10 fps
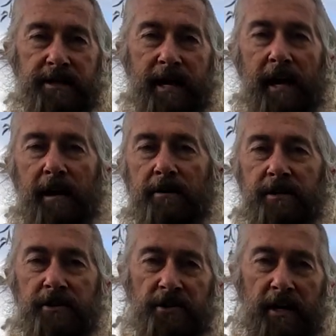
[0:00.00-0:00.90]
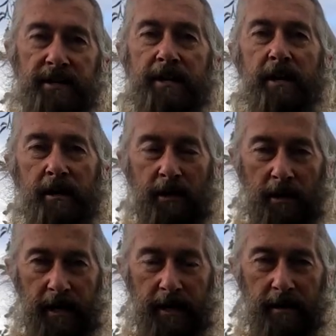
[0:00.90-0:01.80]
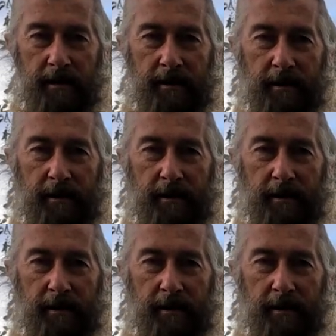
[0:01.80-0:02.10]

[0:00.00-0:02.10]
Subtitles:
towels and sheets clean.